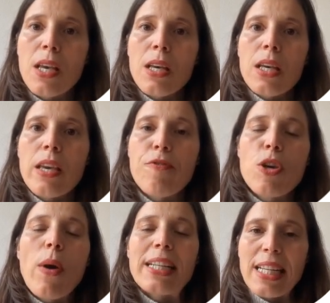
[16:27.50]
If you
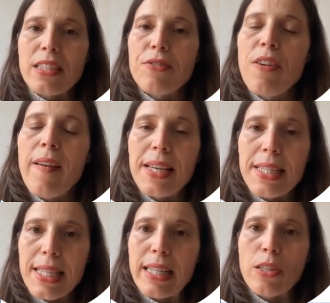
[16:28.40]
identify a
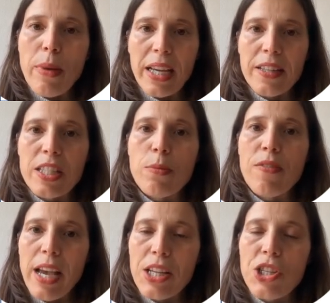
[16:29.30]
set of mechanisms of
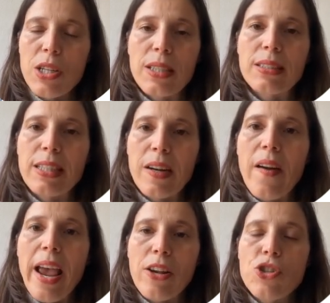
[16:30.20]
action that are
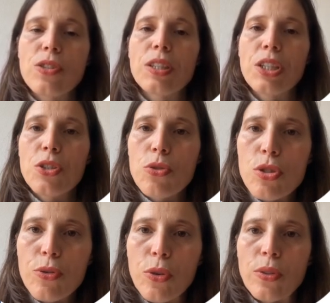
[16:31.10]
actually
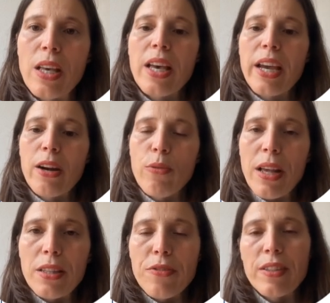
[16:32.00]
useful and
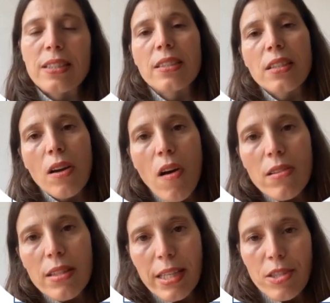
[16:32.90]
relevant in the
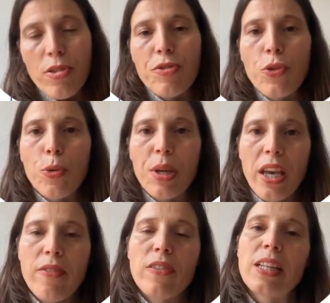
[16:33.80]
context of your
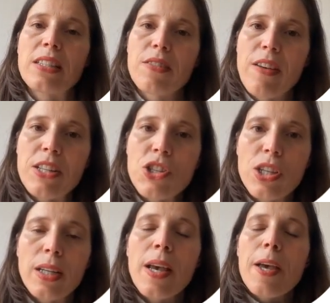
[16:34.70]
behavior and
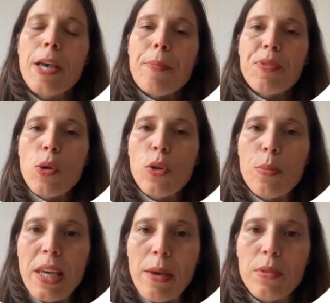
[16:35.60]
intervention, you will
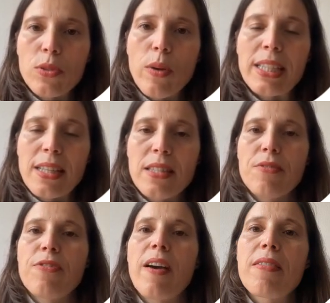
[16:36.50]
be able to
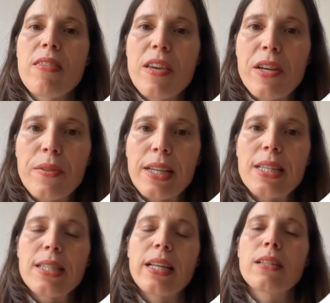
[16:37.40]
identify theories
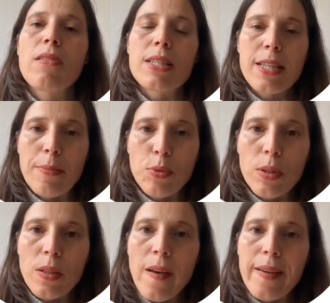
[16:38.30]
that
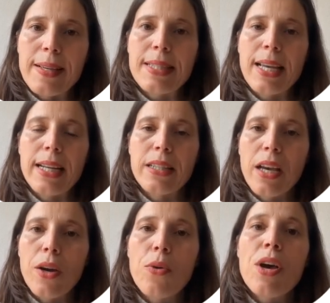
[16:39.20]
conceptualize and
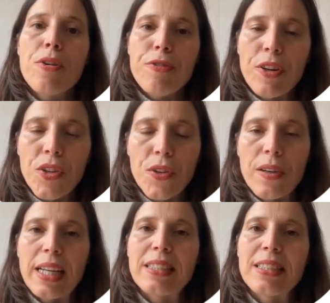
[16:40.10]
go further
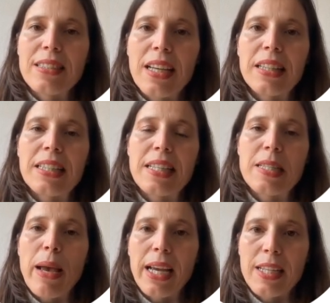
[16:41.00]
in detailing these
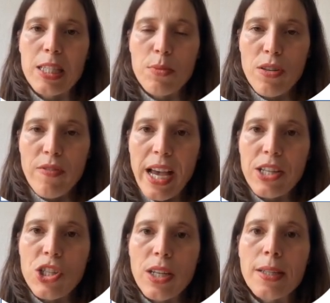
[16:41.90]
mechanisms of
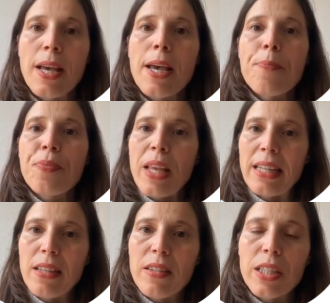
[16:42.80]
action. And
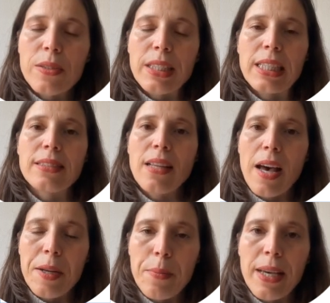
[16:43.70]
the theory
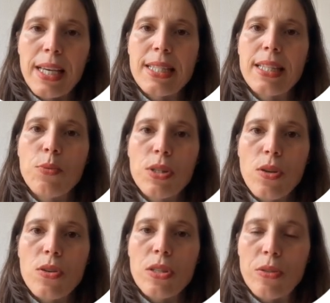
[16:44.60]
database that was
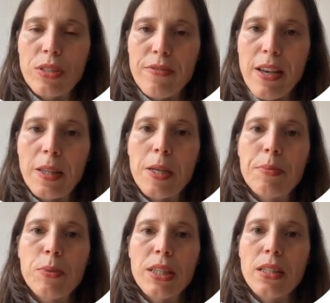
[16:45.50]
also developed
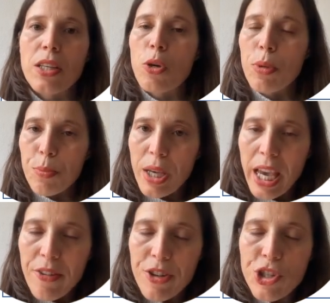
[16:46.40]
within the Human
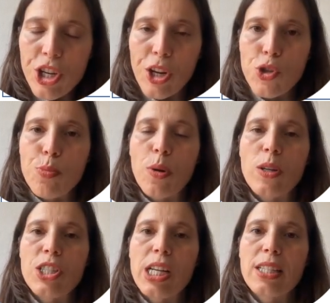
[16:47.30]
Behavior Change
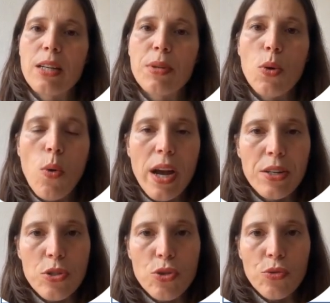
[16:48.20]
project can be quite
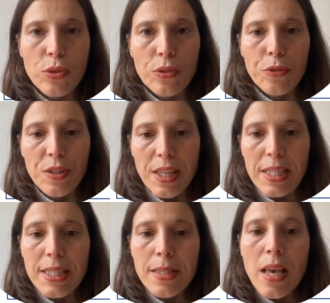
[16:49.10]
useful for
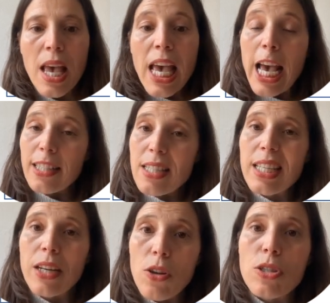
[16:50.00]
this. And this
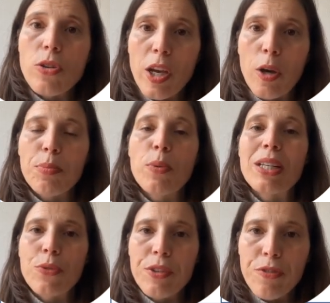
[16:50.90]
can also help you
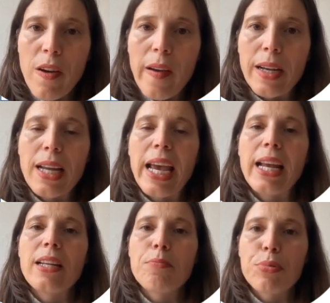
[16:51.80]
in refine and
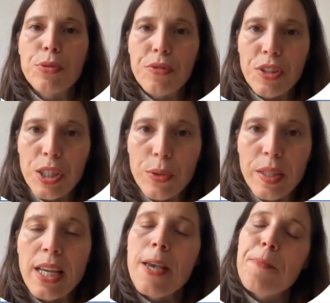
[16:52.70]
improve
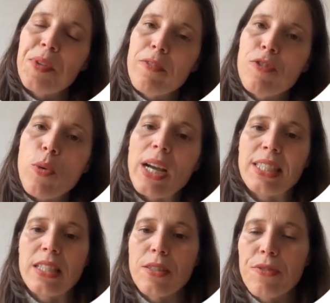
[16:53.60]
theory if you
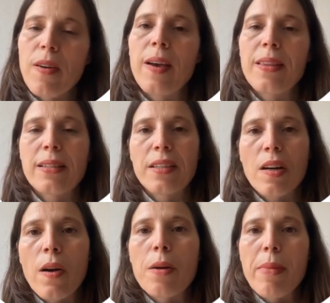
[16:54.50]
identify that there
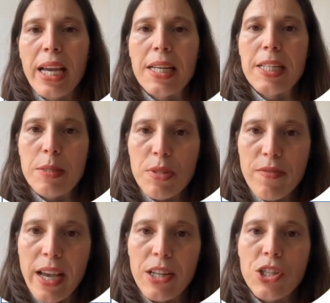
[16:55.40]
are mechanisms of
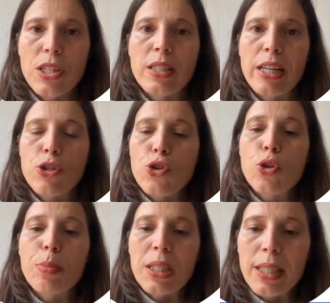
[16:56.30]
action that should
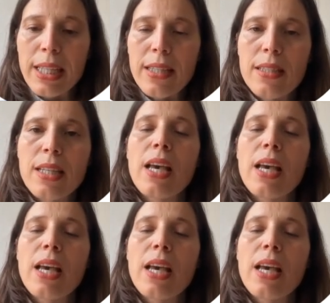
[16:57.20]
be linked